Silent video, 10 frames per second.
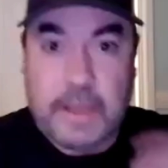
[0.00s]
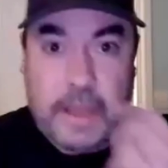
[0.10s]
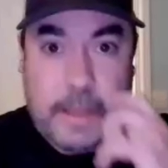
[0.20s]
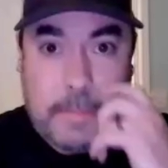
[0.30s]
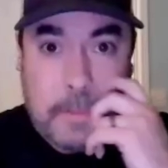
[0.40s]

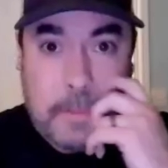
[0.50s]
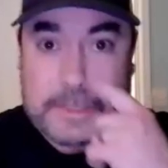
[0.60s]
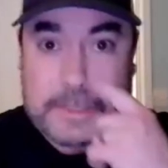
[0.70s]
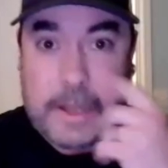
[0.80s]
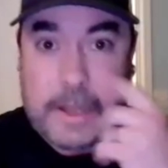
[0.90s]

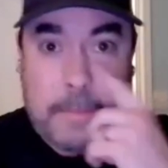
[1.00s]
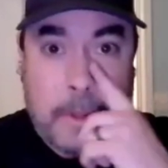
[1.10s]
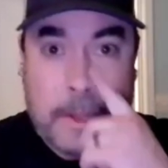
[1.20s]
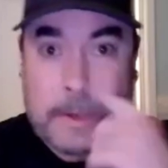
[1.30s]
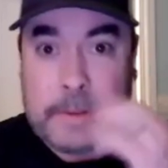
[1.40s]
Obviously, I'm
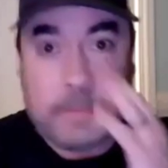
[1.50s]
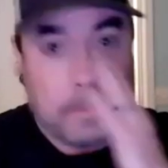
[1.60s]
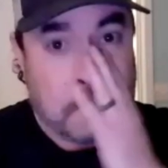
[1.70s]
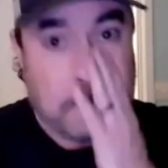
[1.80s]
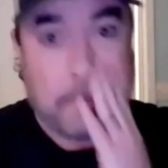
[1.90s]
on
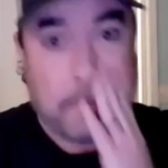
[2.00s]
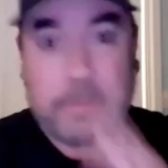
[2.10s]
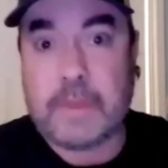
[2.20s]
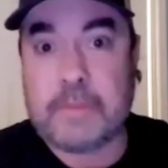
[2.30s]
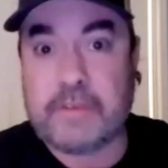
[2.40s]

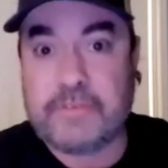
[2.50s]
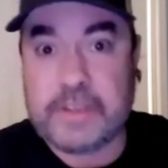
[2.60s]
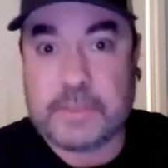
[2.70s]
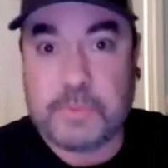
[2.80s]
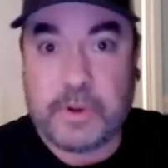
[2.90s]

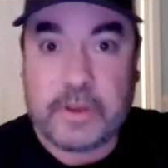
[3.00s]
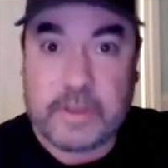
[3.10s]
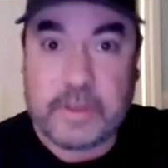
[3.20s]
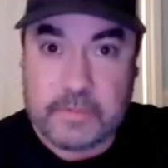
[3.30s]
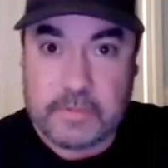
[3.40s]
Facebook.
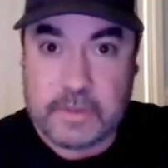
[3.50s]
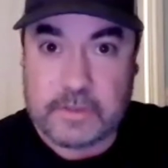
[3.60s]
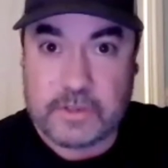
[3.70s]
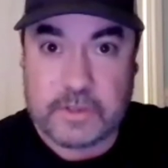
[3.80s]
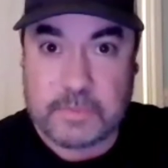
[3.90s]

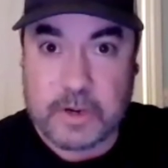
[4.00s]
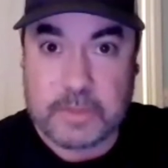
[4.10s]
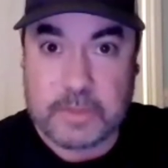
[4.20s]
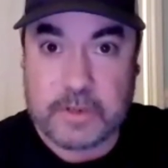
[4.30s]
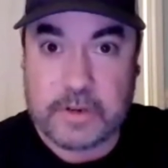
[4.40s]
It's just
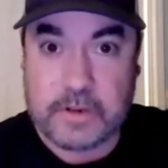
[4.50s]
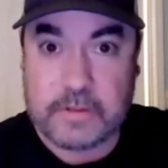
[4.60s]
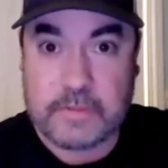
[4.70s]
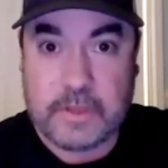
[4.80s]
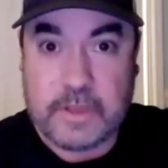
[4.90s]
Mark Mulhern.